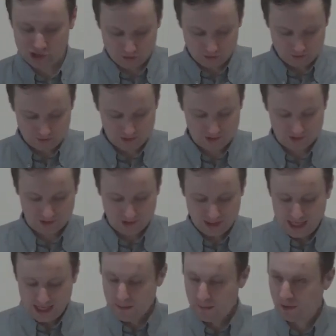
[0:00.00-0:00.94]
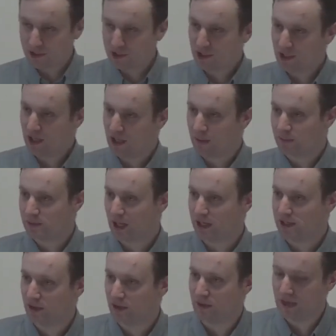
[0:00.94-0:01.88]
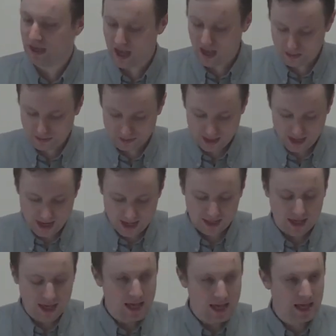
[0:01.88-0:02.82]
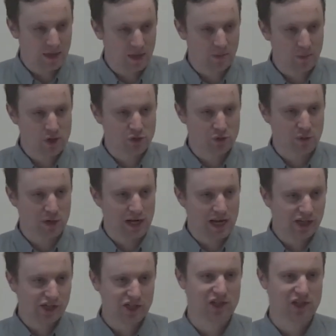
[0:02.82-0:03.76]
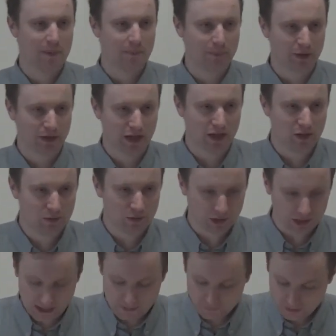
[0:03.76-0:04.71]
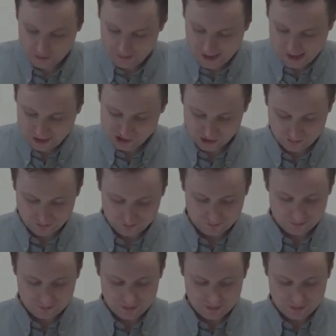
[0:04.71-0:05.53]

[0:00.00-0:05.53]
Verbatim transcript: Jews. He was circumcised on the eighth day. He had the most religious upbringing you can ever imagine.